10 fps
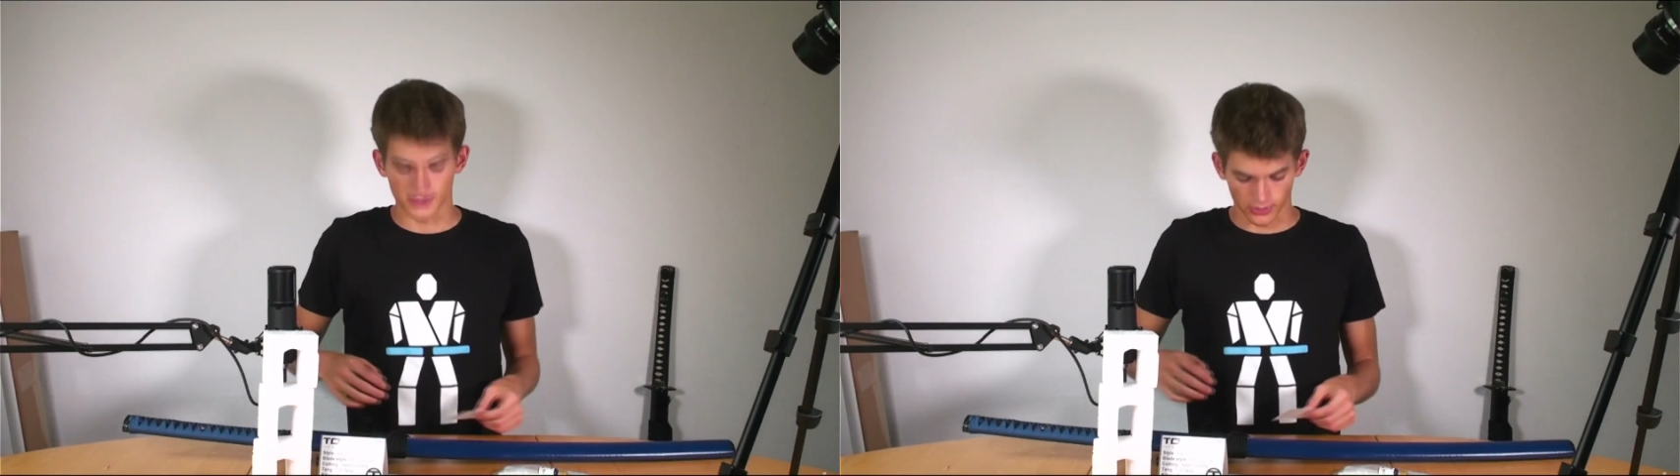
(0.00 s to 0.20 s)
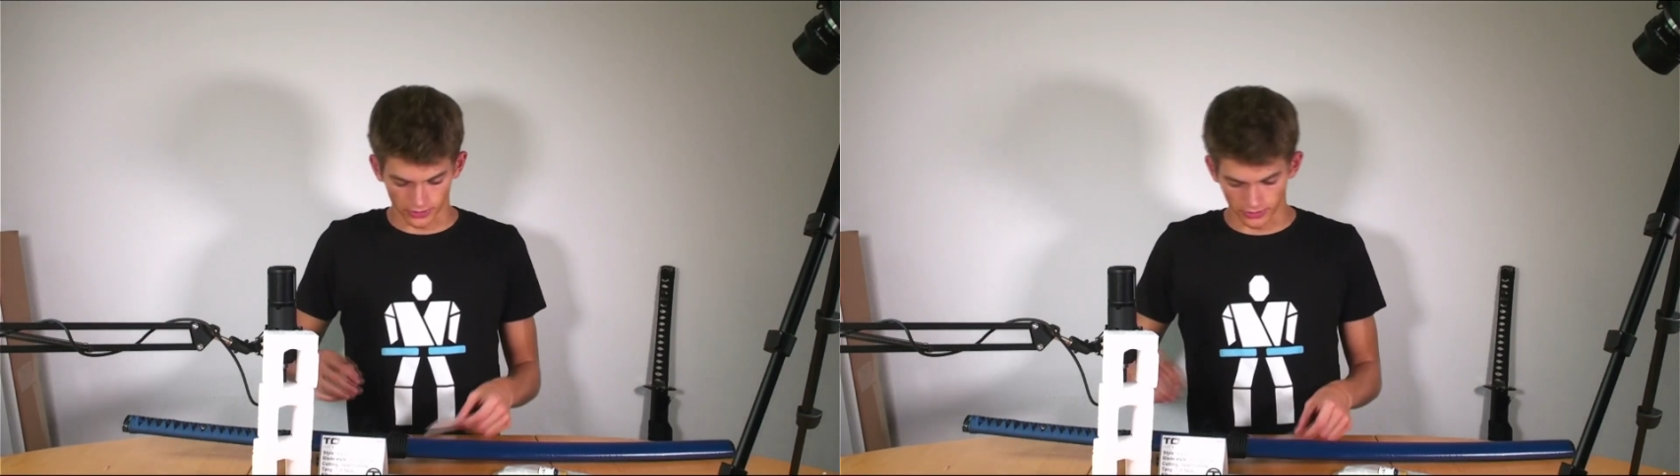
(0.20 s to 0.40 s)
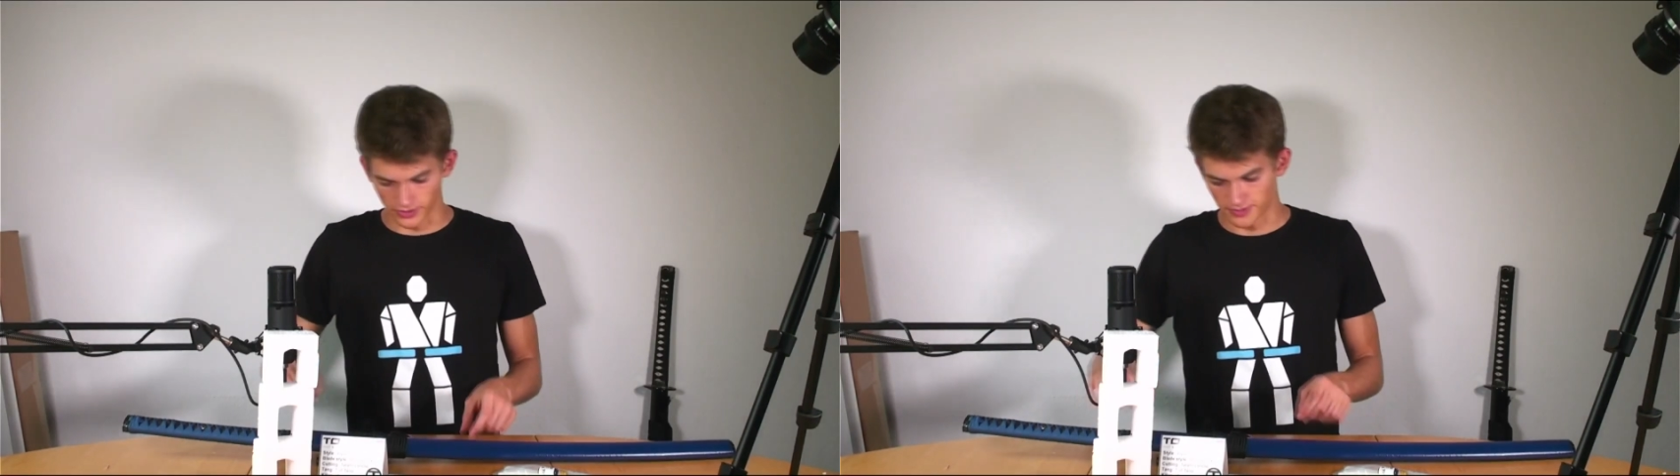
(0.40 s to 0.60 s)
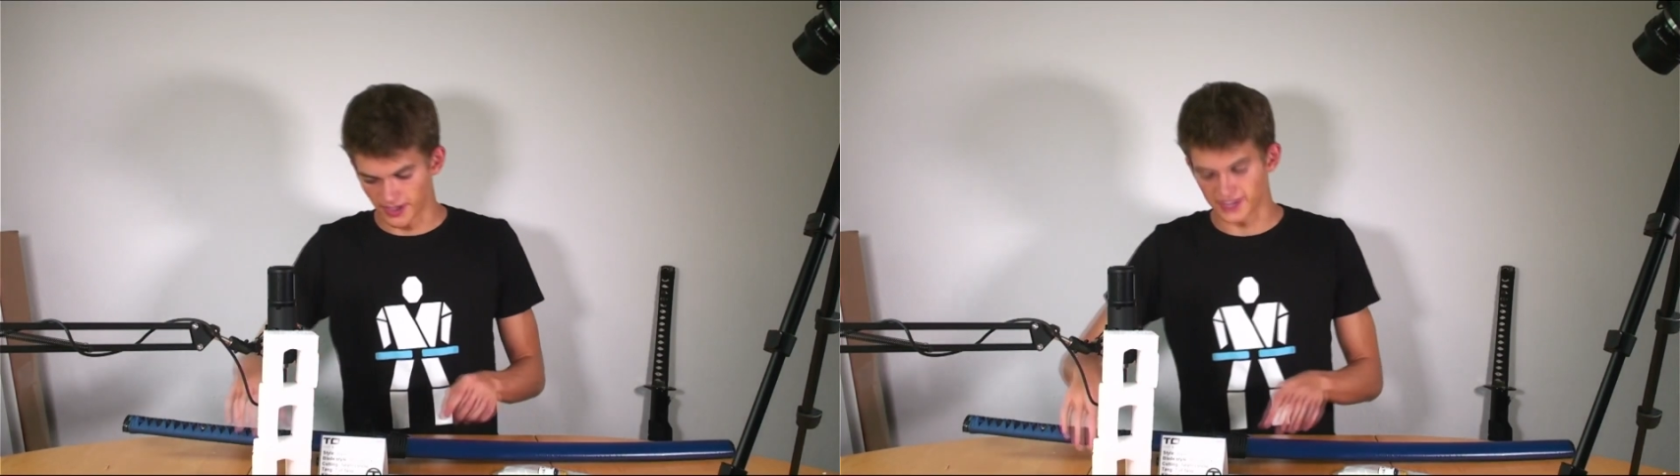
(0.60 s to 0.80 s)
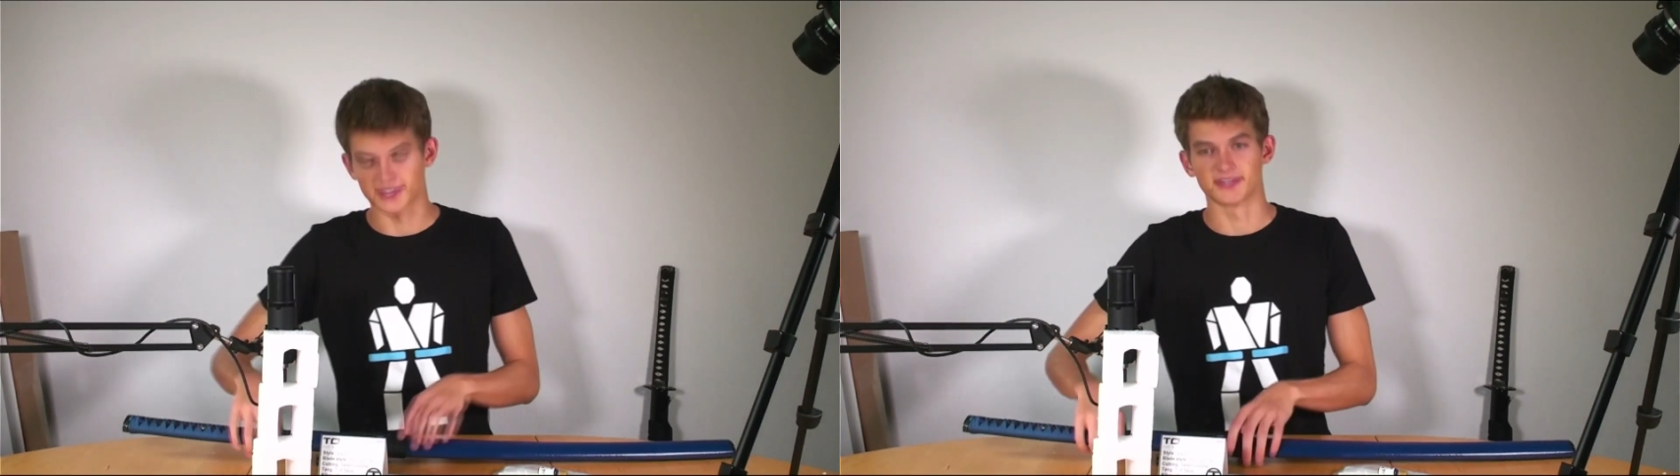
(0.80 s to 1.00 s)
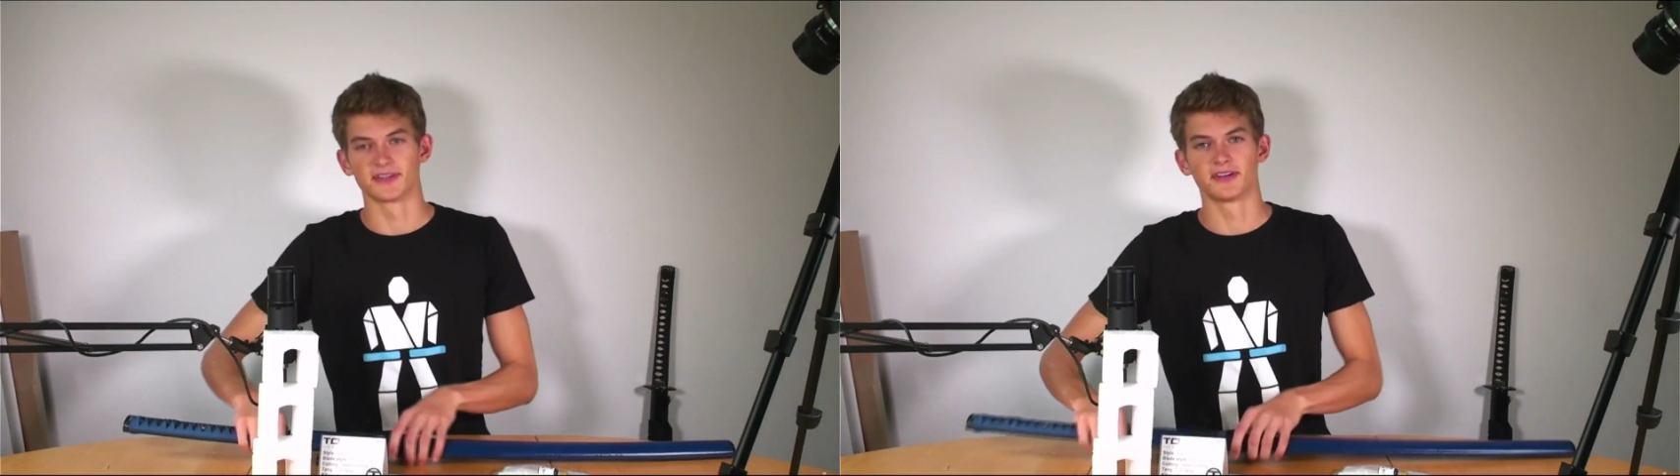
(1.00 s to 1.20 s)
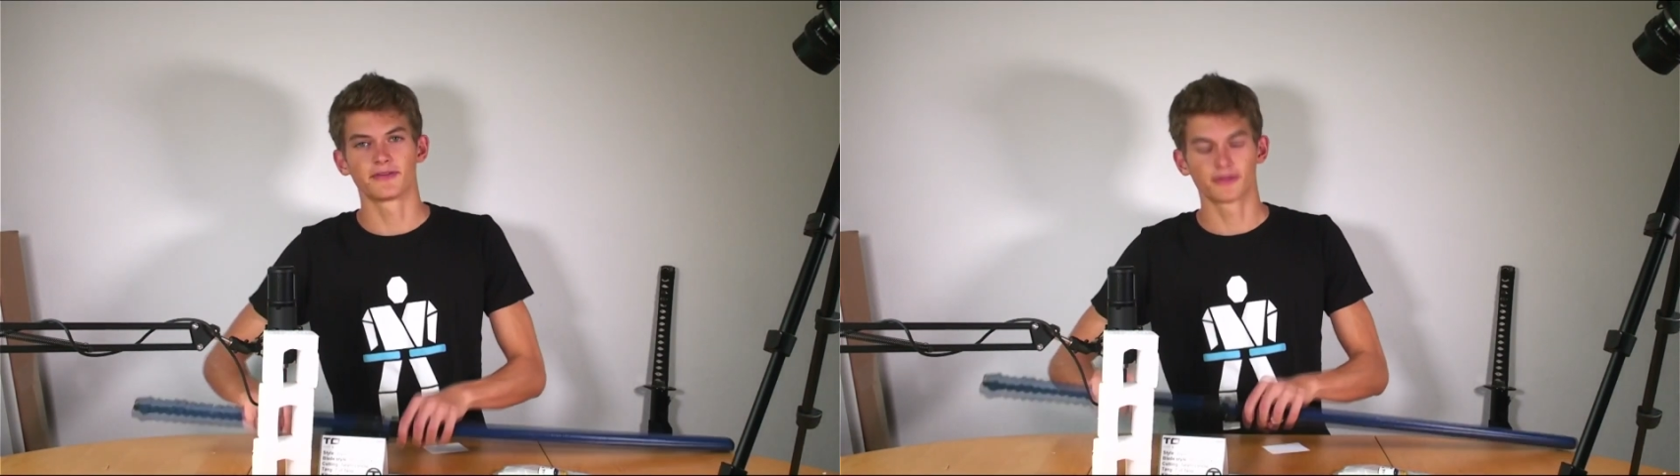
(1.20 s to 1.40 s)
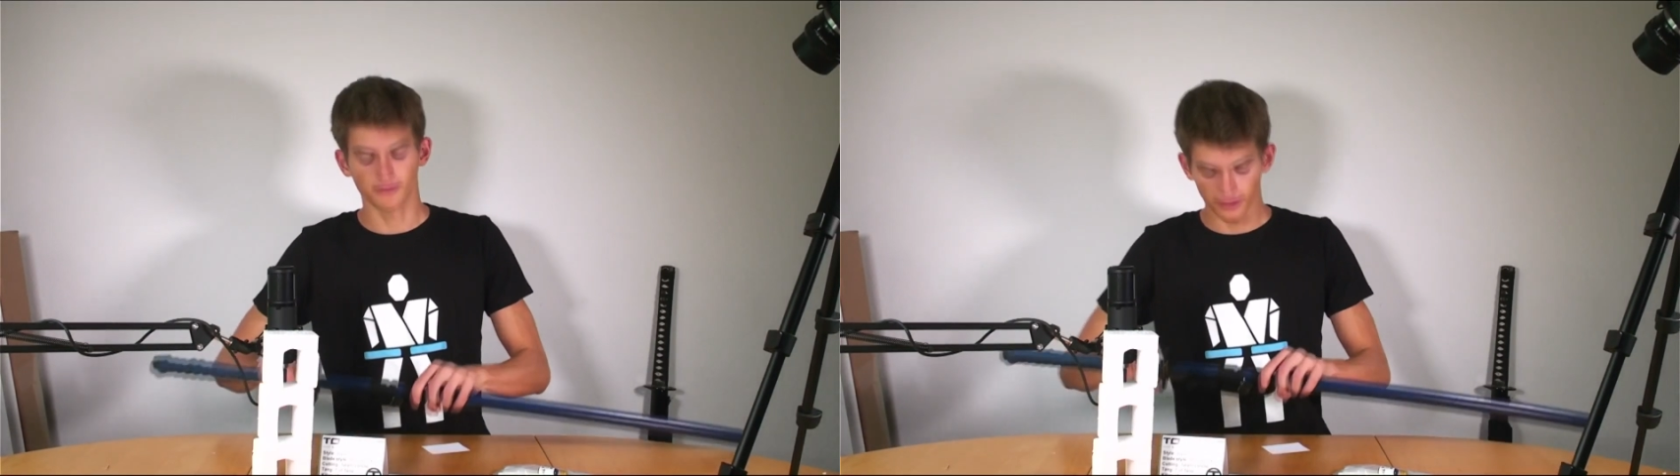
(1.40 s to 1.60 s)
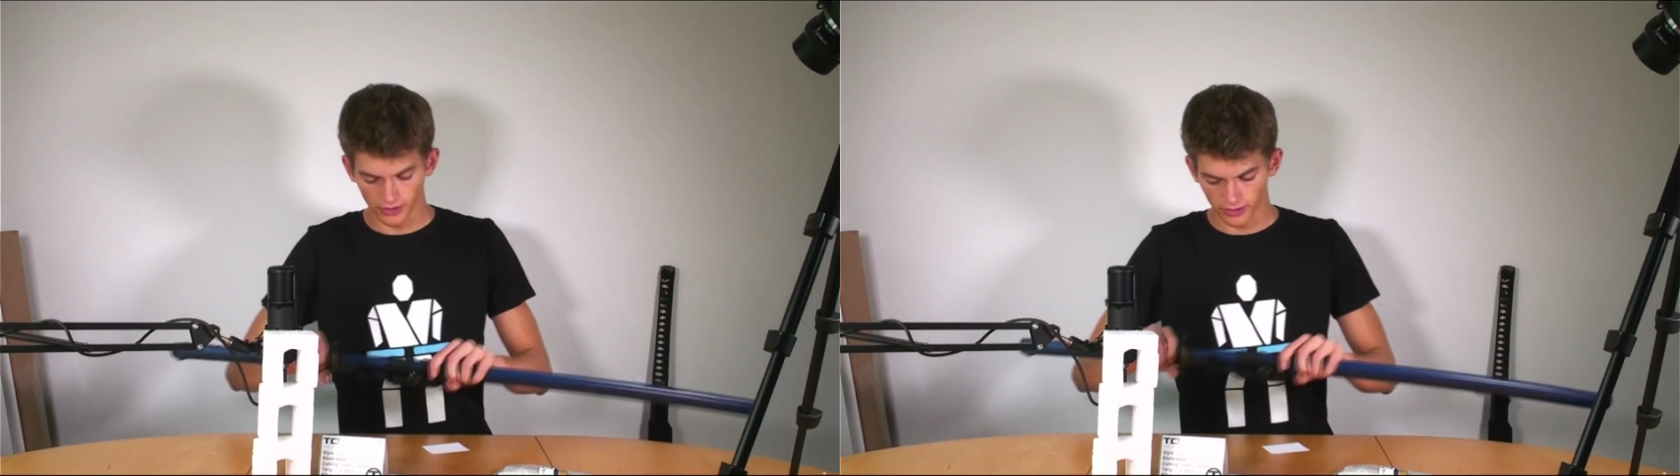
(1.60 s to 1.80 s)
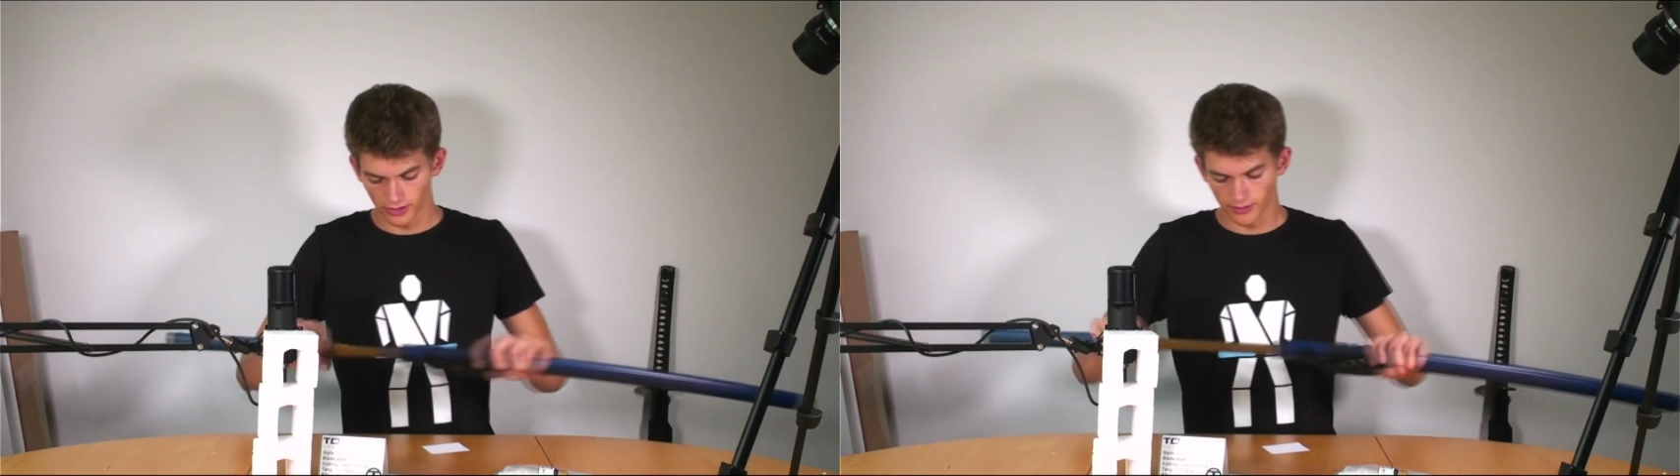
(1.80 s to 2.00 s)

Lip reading: sword through its paces in a different video,